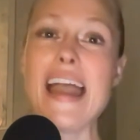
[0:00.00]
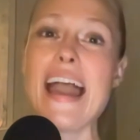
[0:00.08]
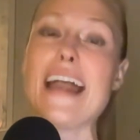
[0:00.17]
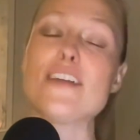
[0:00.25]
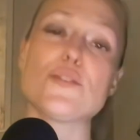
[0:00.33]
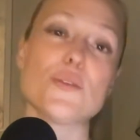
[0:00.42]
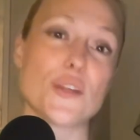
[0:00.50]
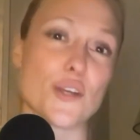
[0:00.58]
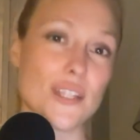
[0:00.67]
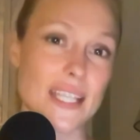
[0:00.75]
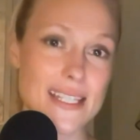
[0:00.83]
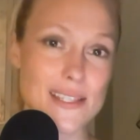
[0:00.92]
And although
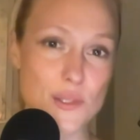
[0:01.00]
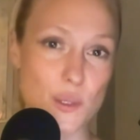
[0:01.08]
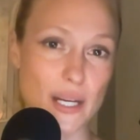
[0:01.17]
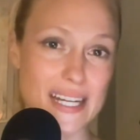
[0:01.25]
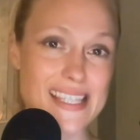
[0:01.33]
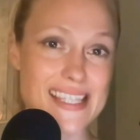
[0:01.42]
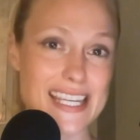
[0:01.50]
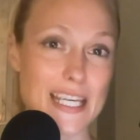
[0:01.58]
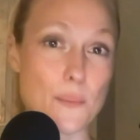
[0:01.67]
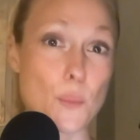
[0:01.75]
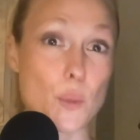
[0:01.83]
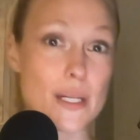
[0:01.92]
these stories
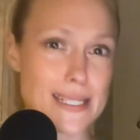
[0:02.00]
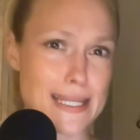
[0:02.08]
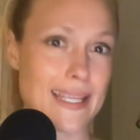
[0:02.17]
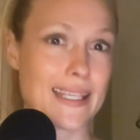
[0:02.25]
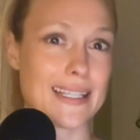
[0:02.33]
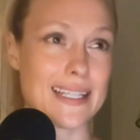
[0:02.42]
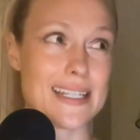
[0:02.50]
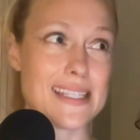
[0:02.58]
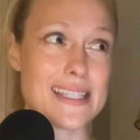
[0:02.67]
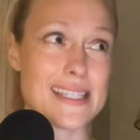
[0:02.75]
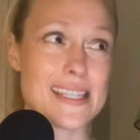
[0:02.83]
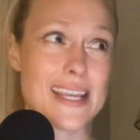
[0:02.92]
seem
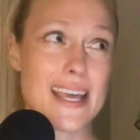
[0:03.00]
ridiculous,